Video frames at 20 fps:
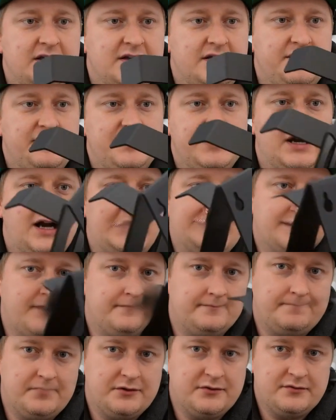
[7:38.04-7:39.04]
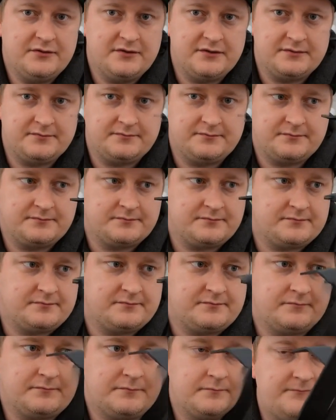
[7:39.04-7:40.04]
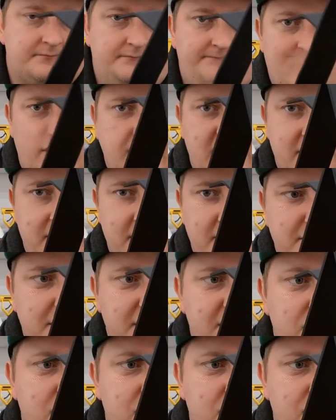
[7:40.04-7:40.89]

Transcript: are the 4 mounts, with dowels